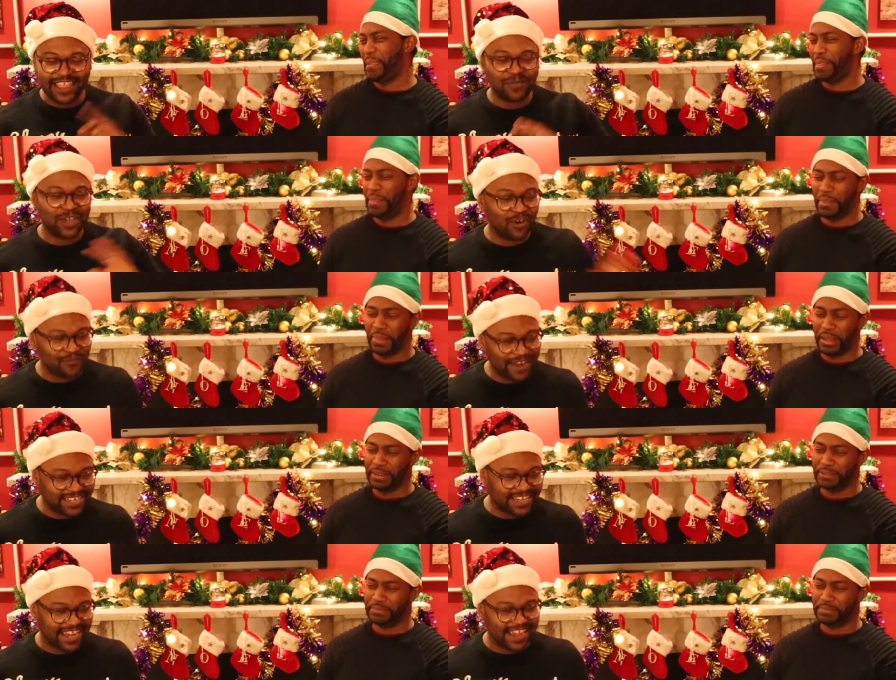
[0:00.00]
Speaker 1: then we got
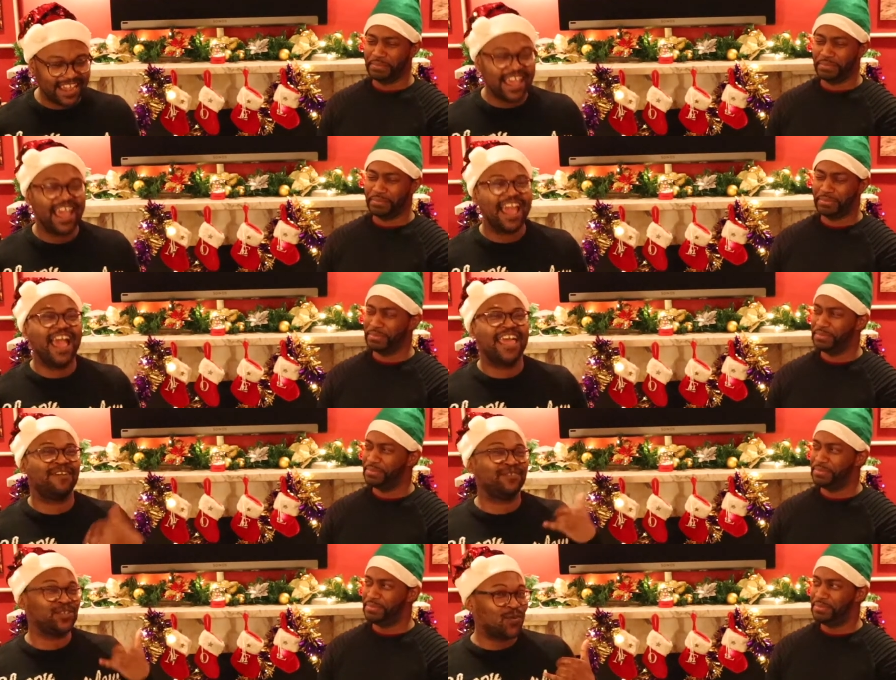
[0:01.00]
ready, and I
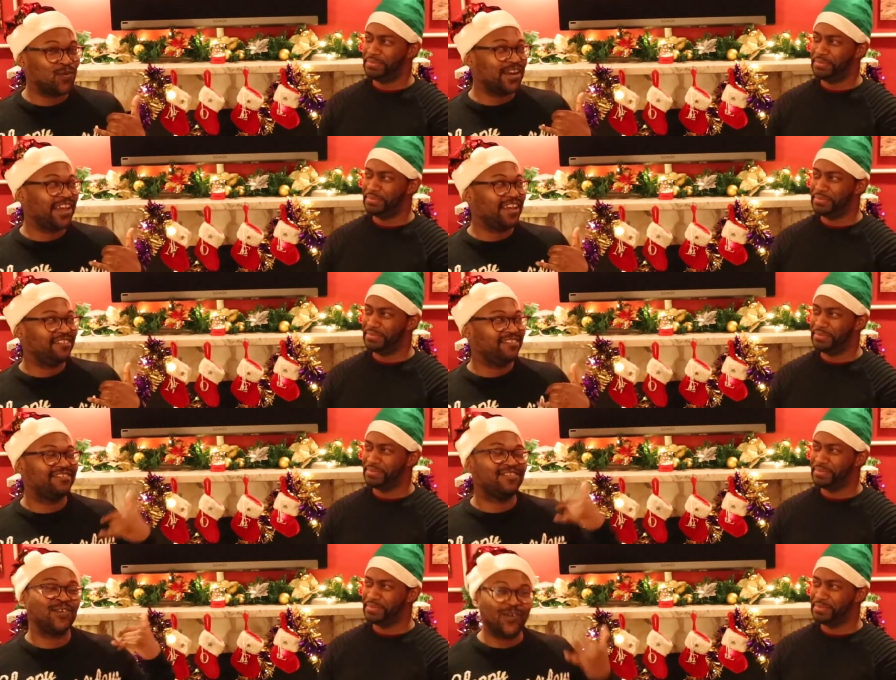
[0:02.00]
was calling,
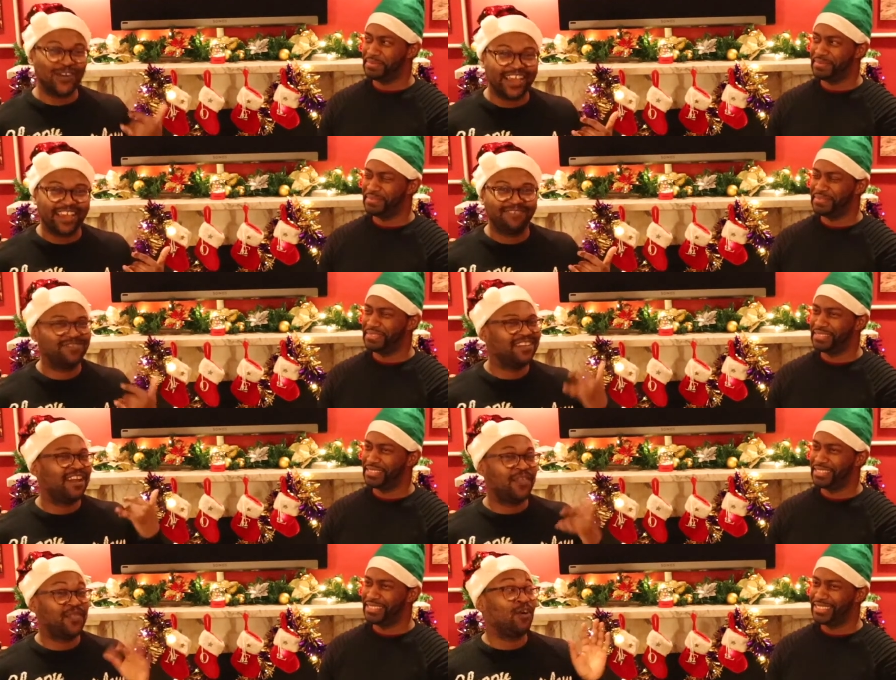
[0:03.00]
calling,
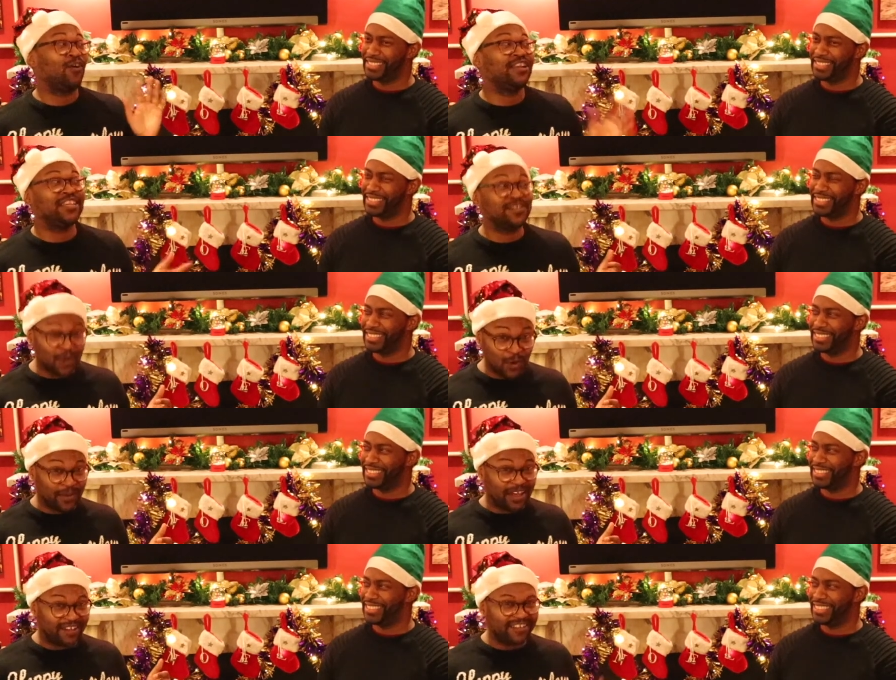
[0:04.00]
nothing on his
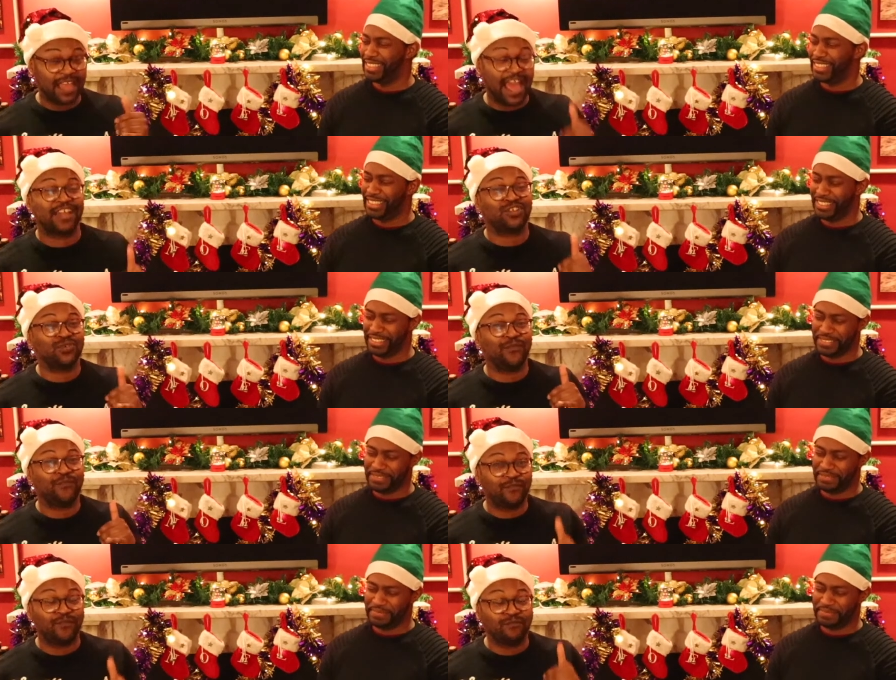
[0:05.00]
mobile, the actual
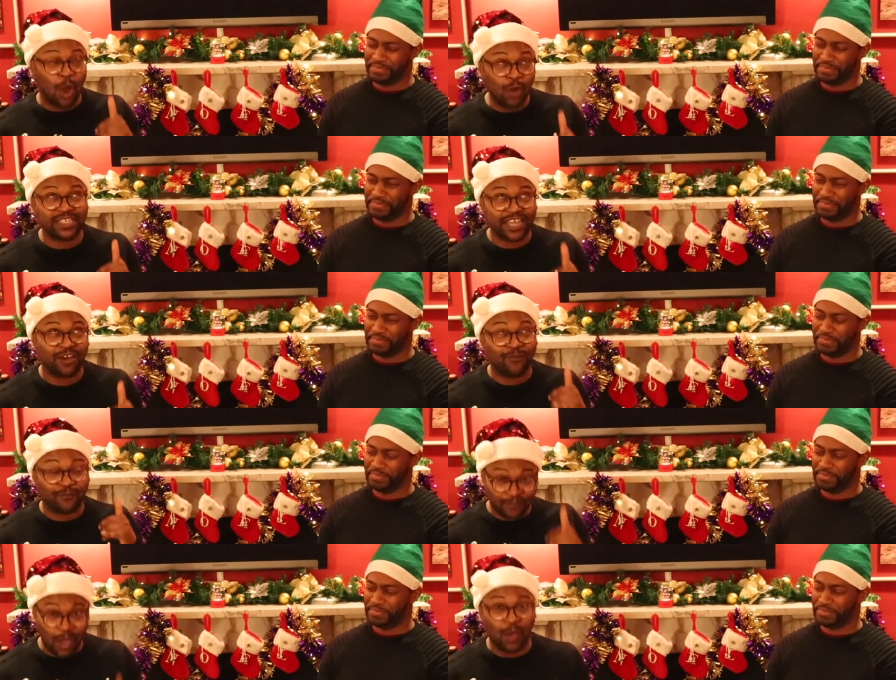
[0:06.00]
f hotel
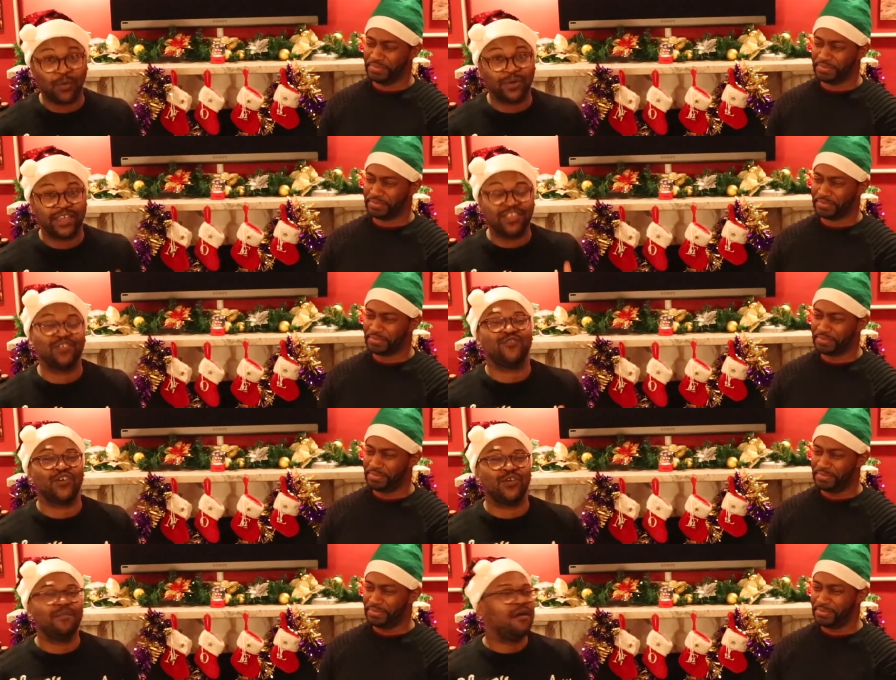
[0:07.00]
phone in the
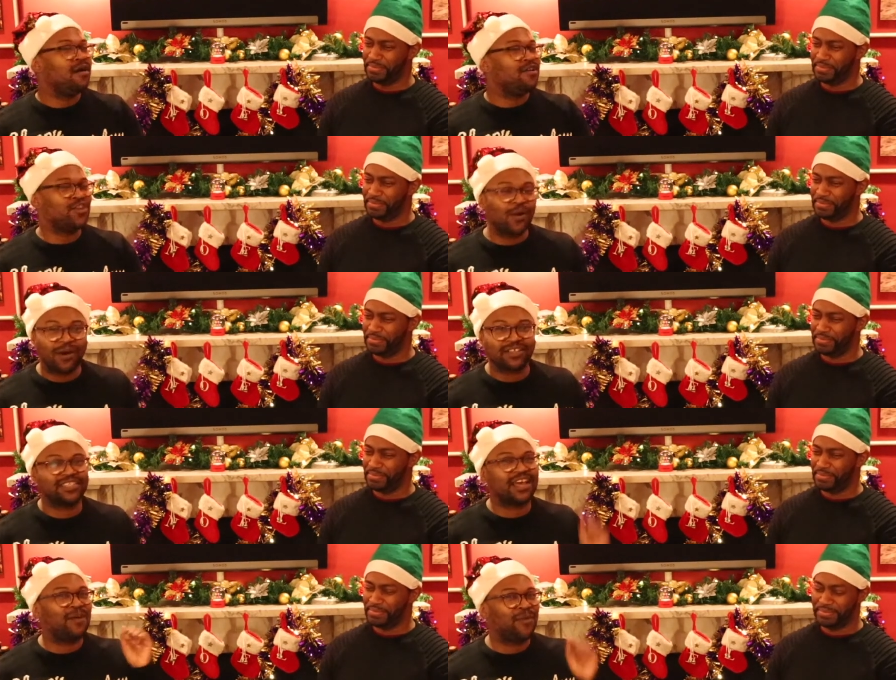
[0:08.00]
room, no answer.
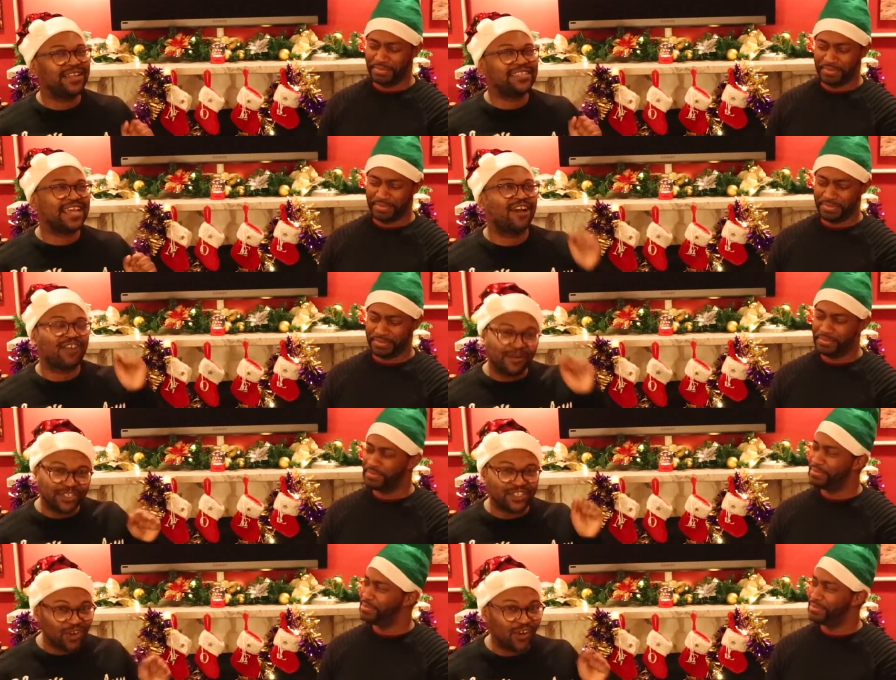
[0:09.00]
I went down, I
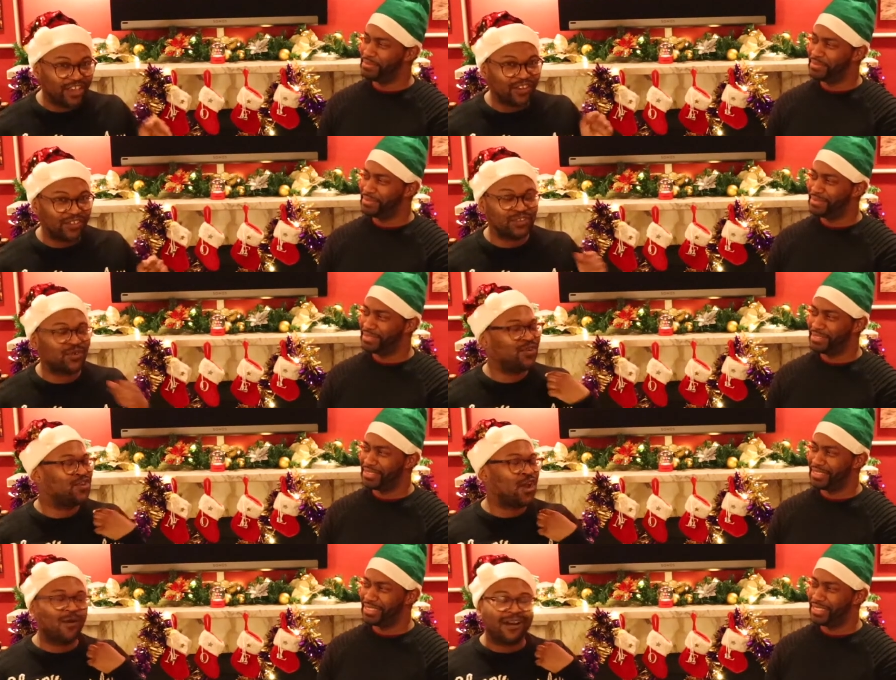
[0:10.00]
was knocking on the door,
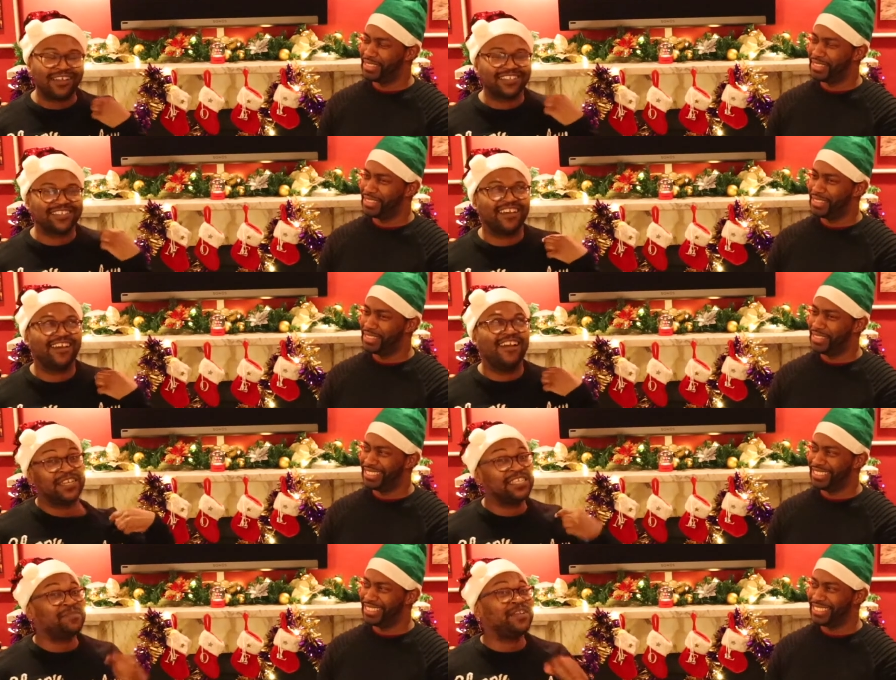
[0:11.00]
no answer.
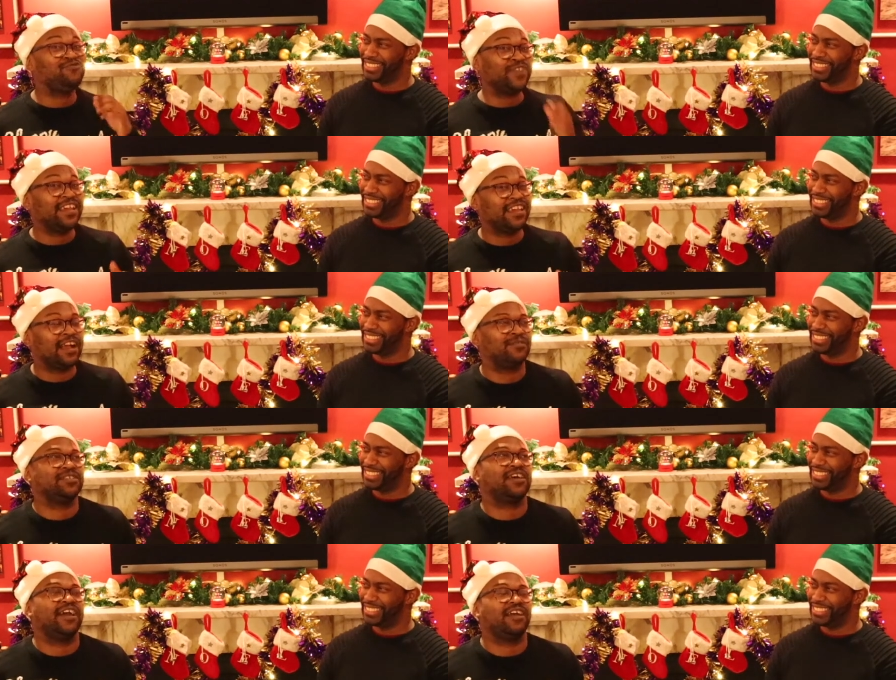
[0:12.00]
Because he'd been drinking, I was
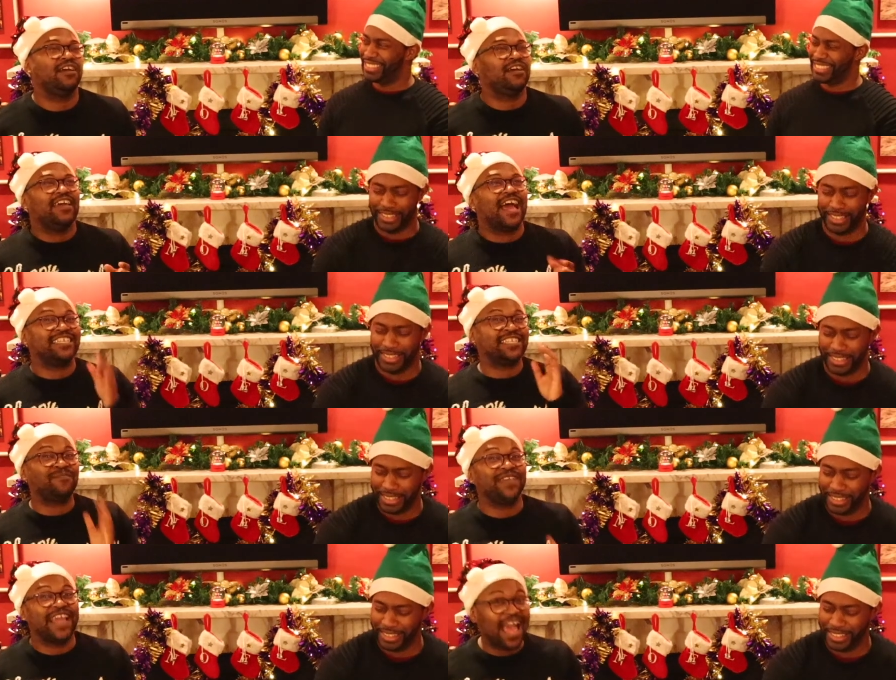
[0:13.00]
like, has
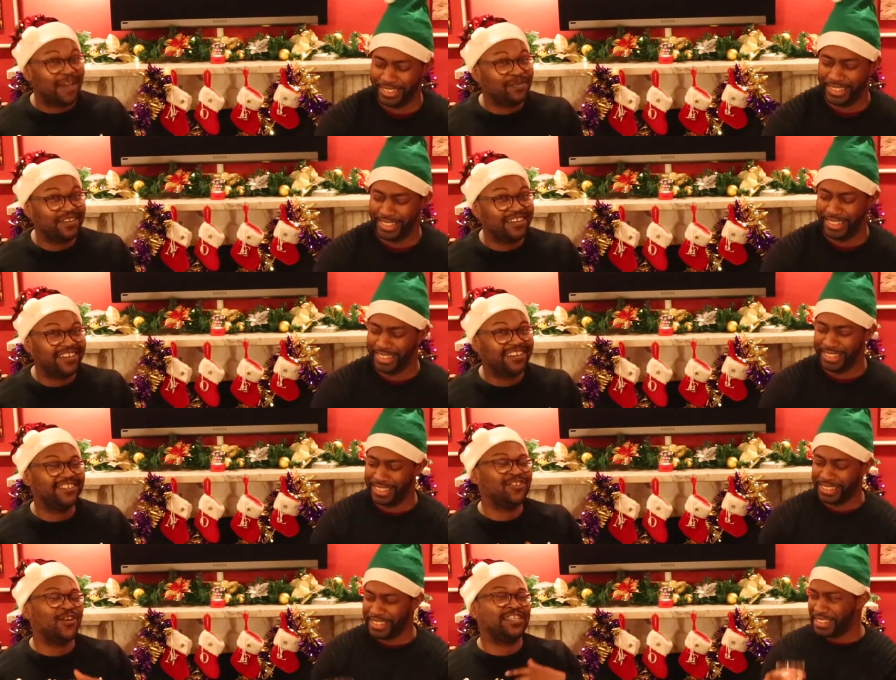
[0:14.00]
something happened?
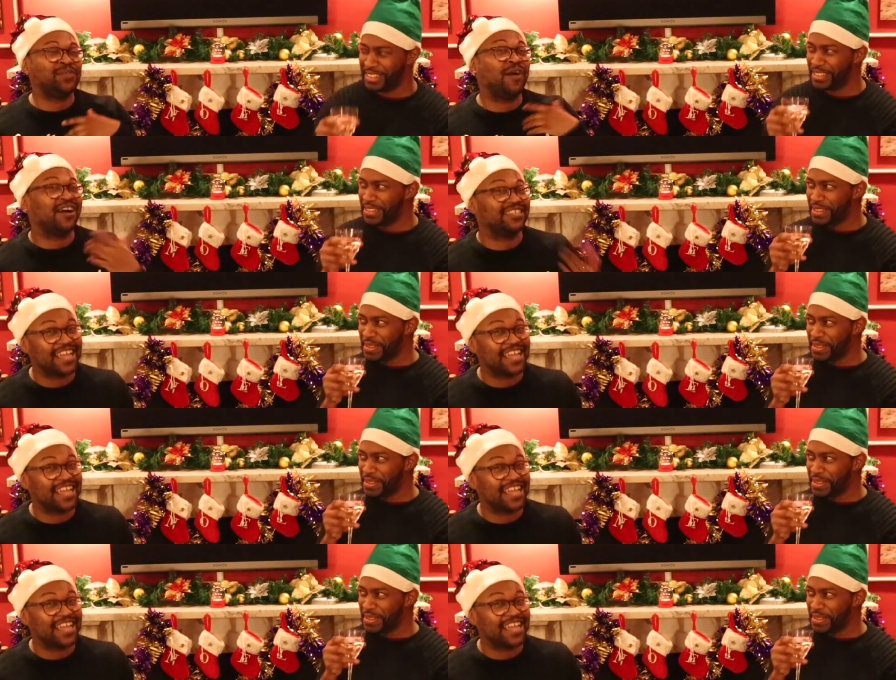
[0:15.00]
You know, has he passed